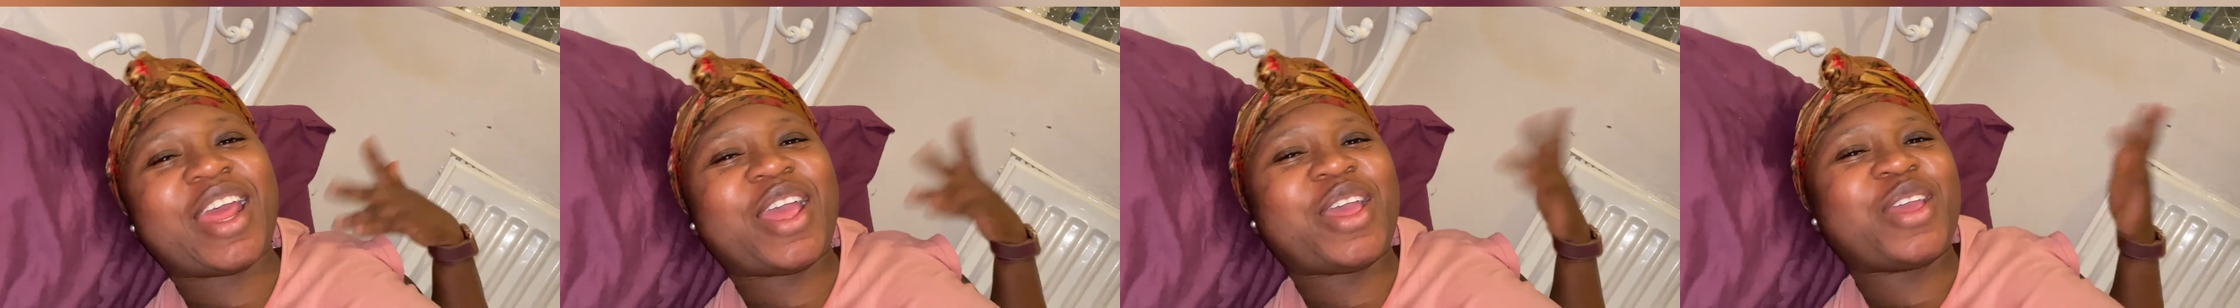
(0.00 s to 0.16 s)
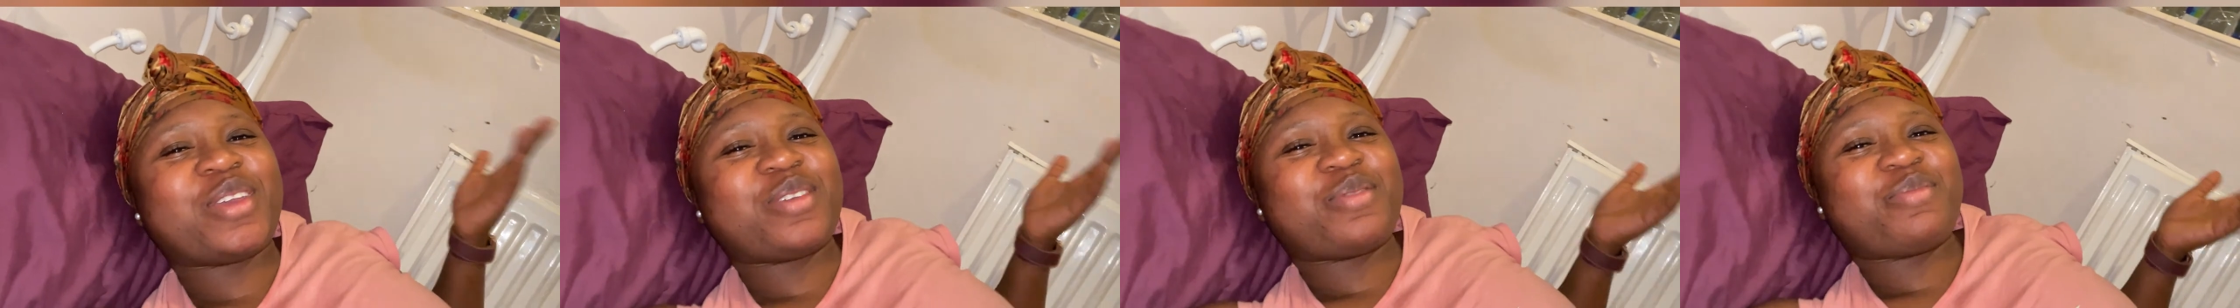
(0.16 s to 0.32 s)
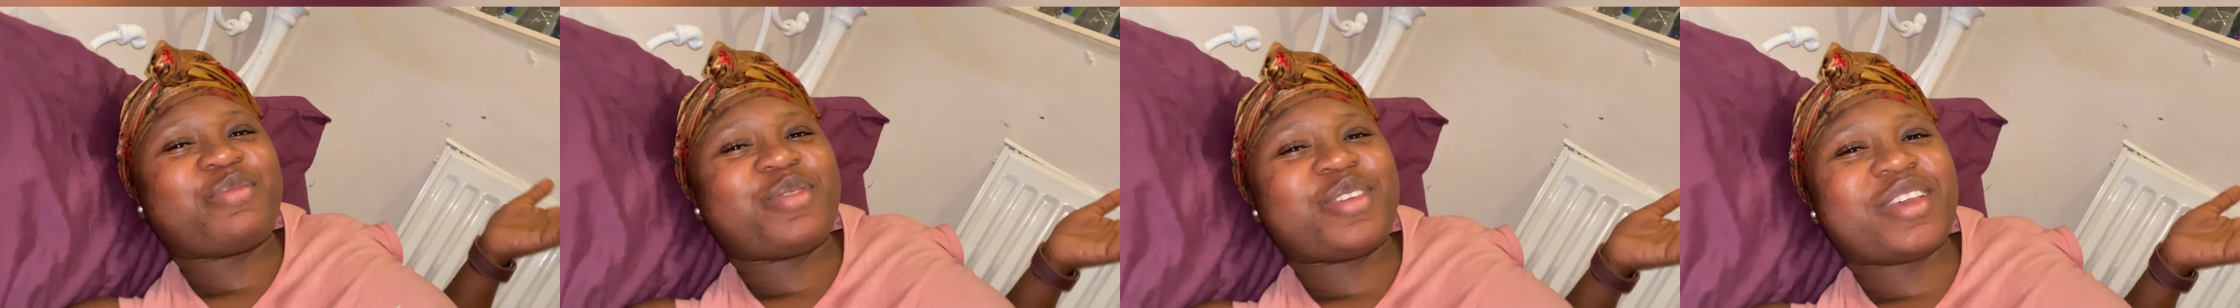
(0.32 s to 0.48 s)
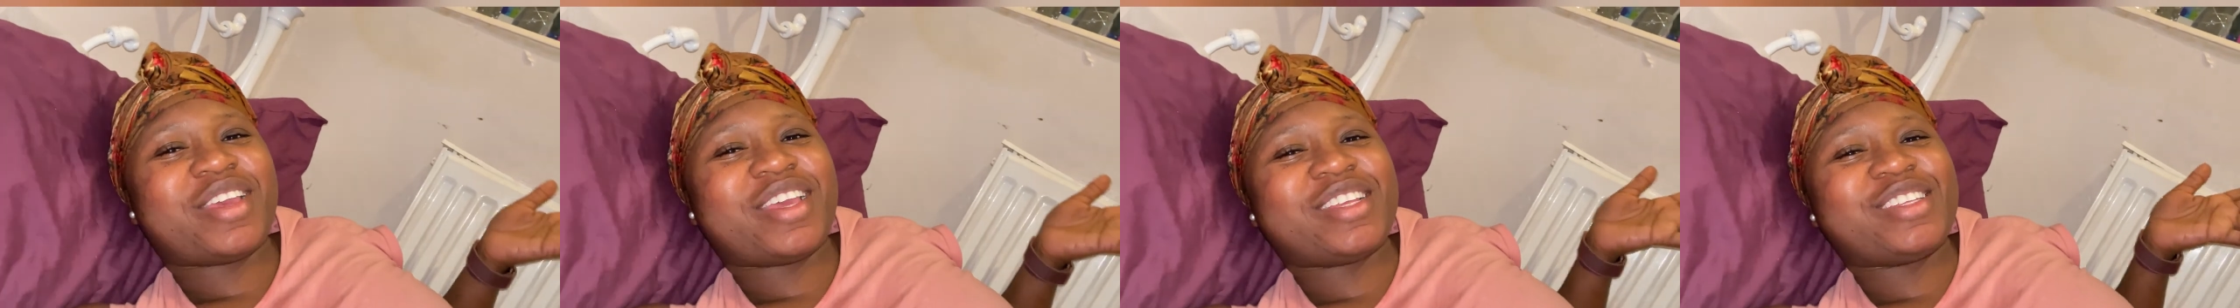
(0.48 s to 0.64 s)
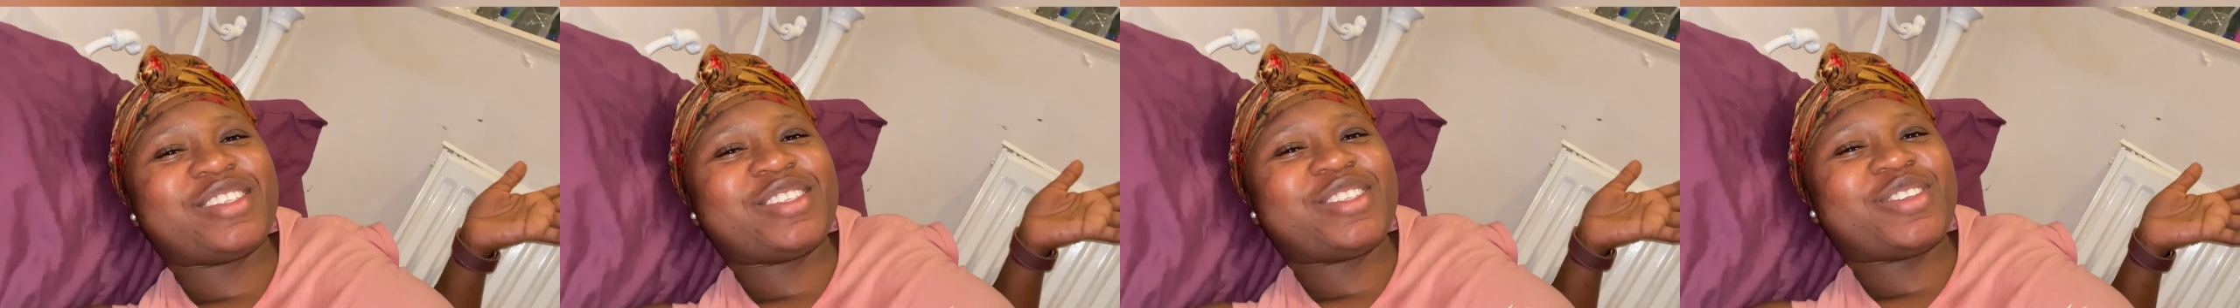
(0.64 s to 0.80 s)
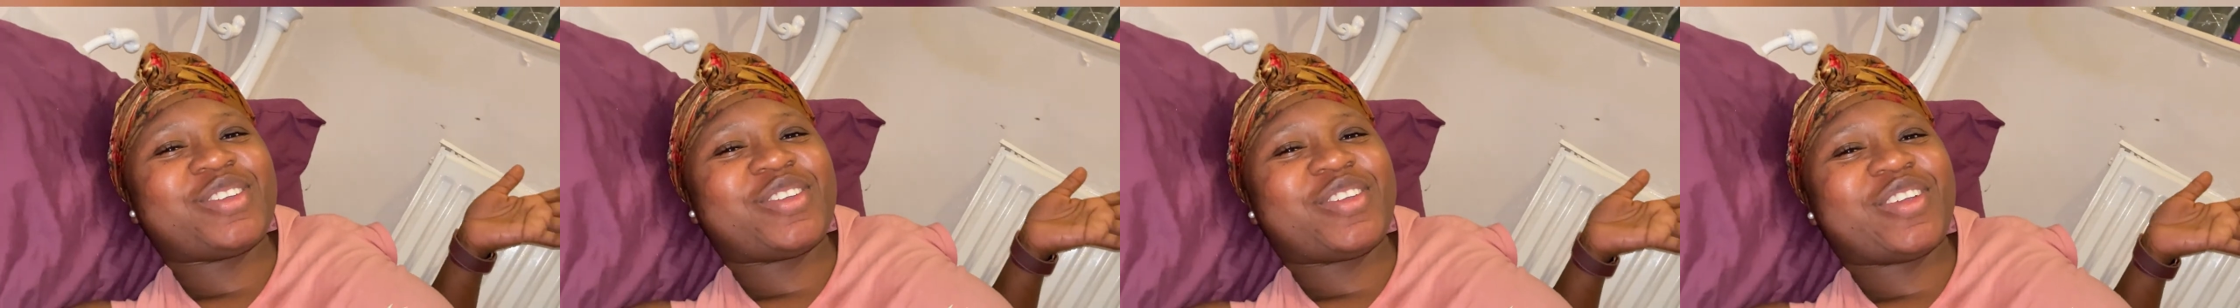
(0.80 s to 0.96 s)
I hope you
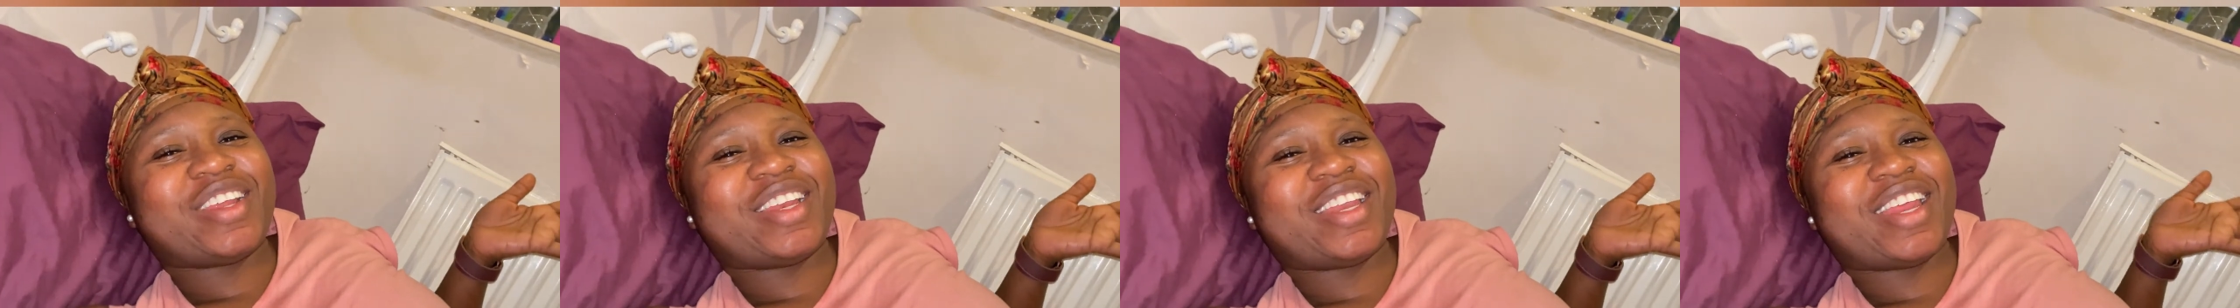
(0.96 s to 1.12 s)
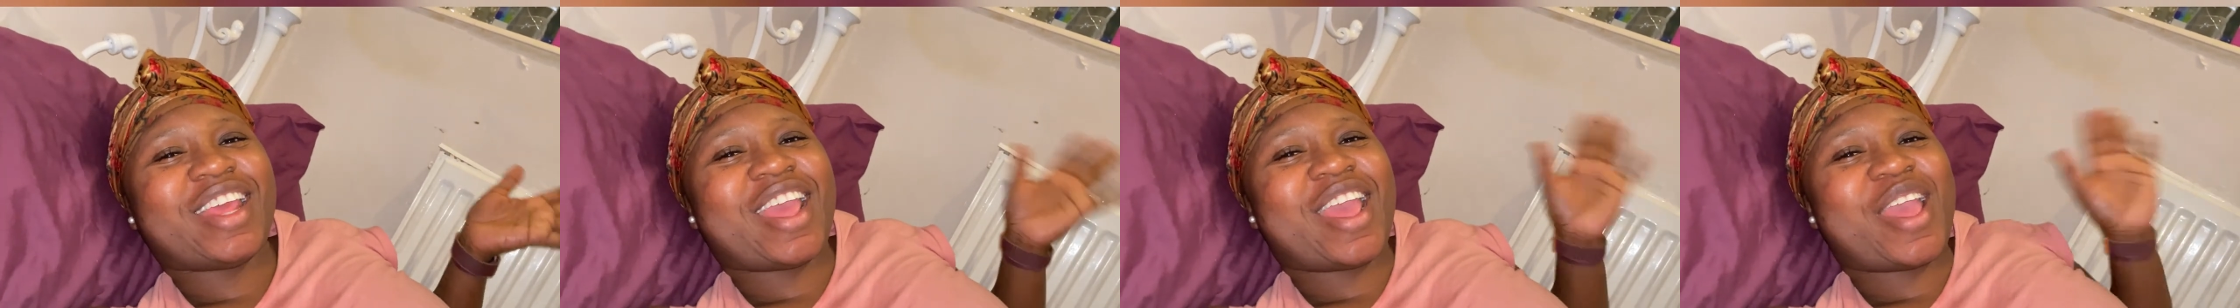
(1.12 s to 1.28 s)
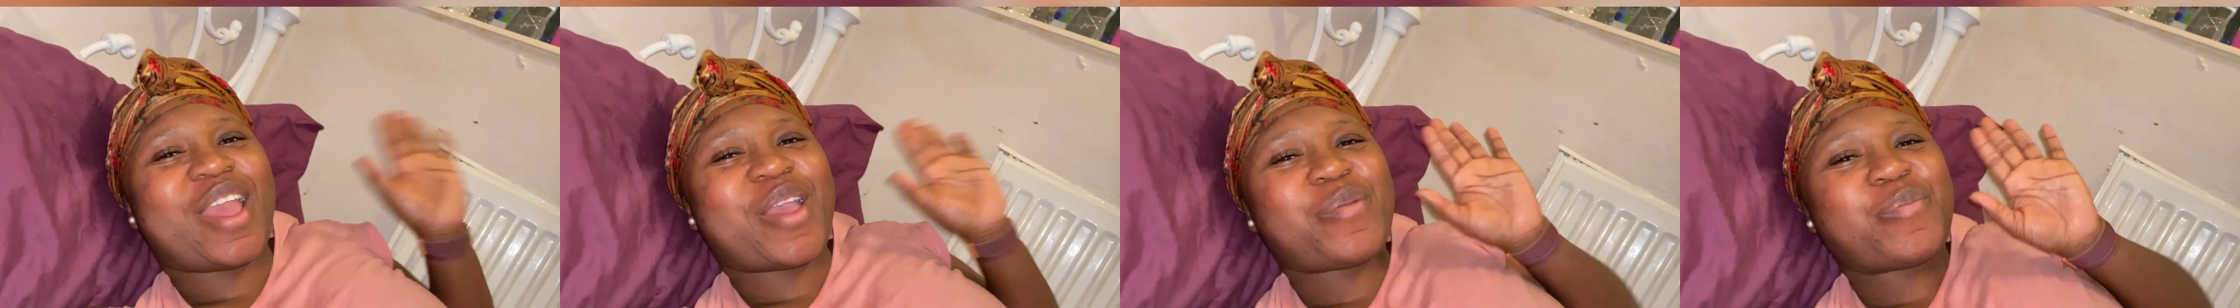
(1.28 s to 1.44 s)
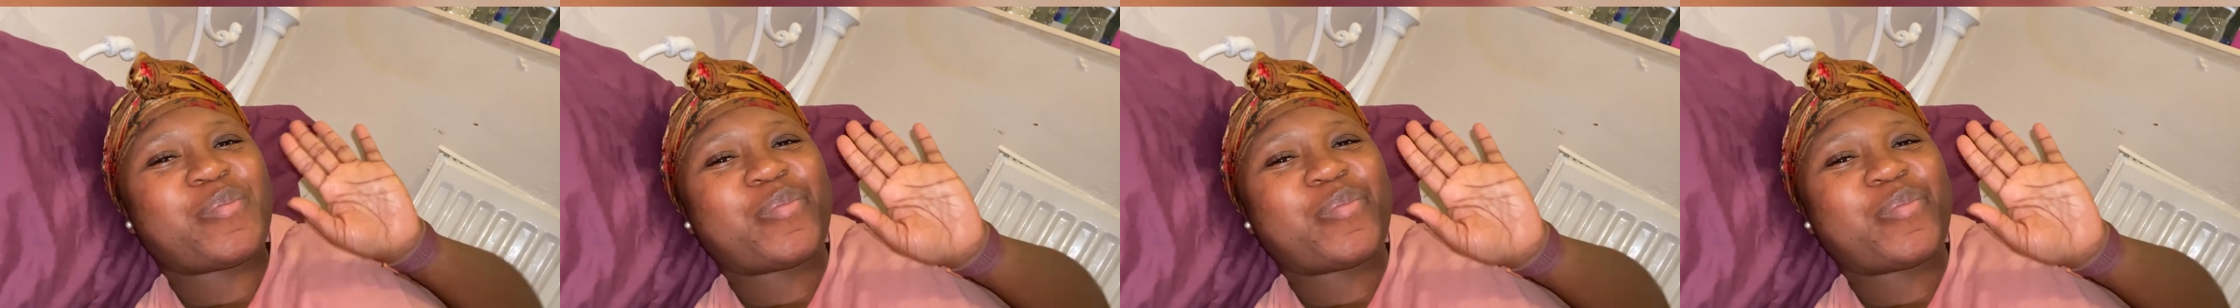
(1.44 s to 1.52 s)
enjoyed it.